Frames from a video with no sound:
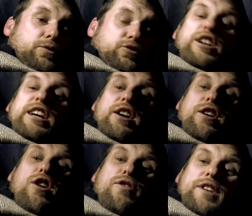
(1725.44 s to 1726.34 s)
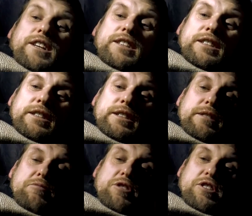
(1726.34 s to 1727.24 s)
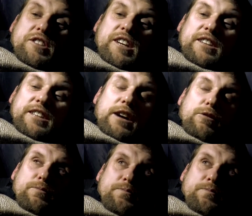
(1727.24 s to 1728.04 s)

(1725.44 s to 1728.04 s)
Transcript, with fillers: drinking our coffees. It was just still as hell.